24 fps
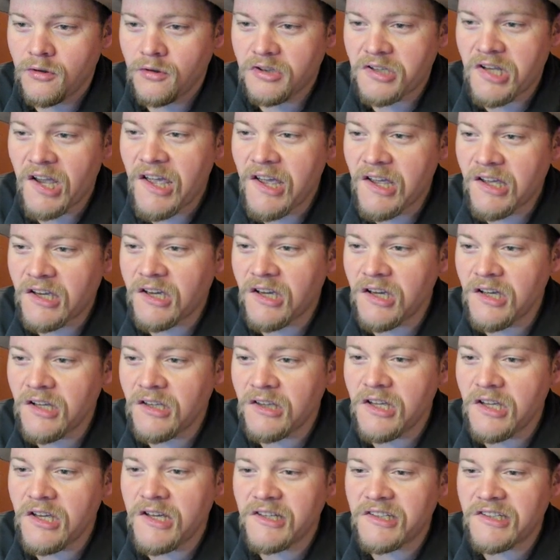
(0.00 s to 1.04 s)

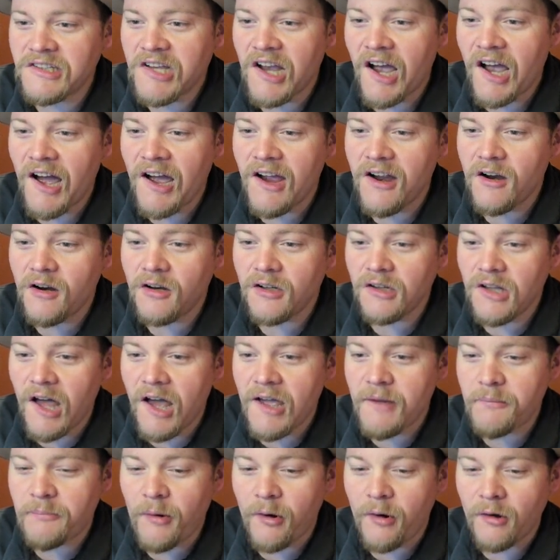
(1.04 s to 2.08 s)
Taking the entire
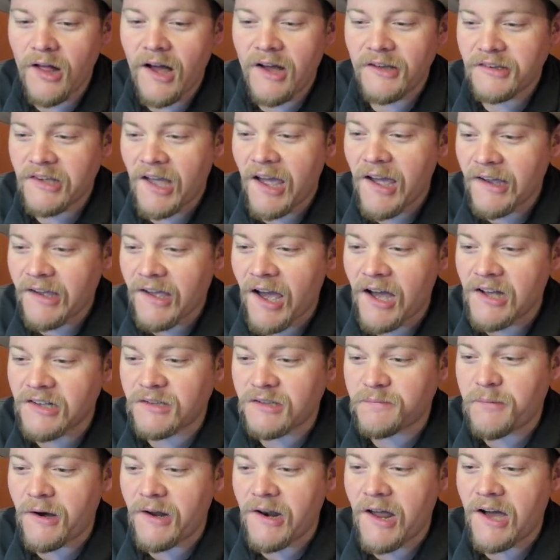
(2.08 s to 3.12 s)
light pole out. That guy
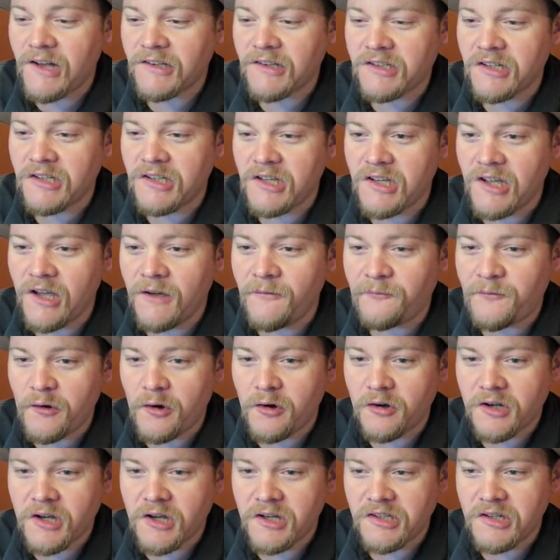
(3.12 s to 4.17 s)
spun out to the
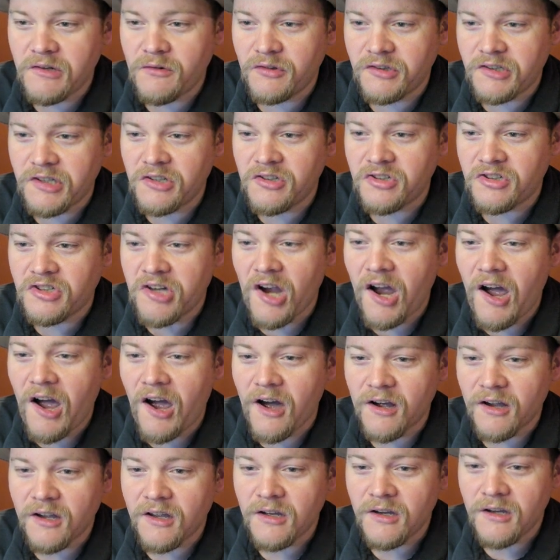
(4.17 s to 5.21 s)
infield because he was in
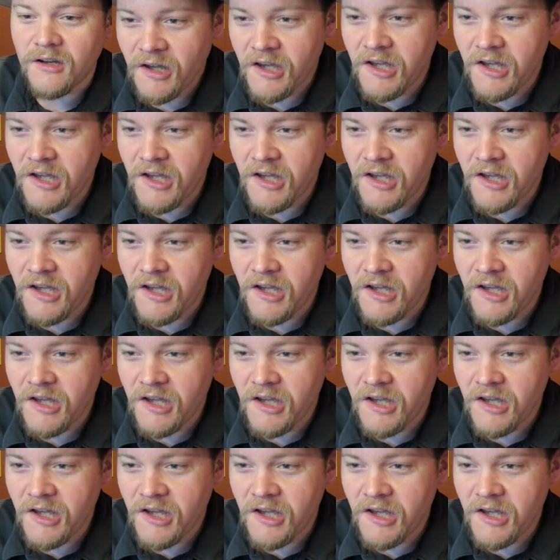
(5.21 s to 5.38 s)
shock.